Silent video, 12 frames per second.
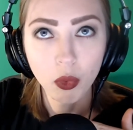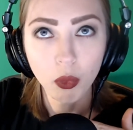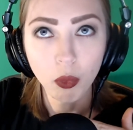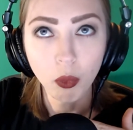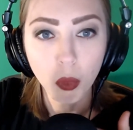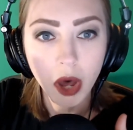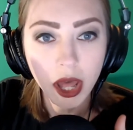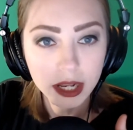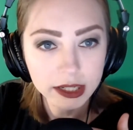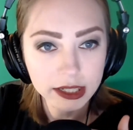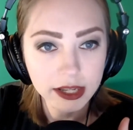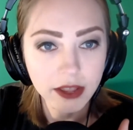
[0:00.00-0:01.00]

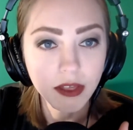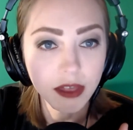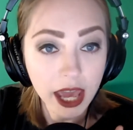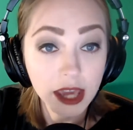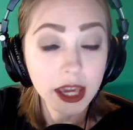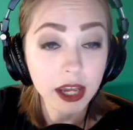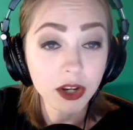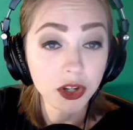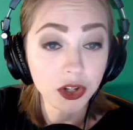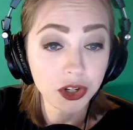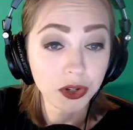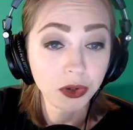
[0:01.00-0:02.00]
what they
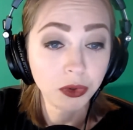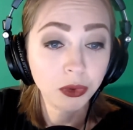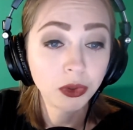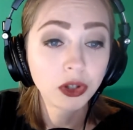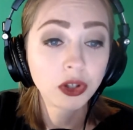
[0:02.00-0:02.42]
can do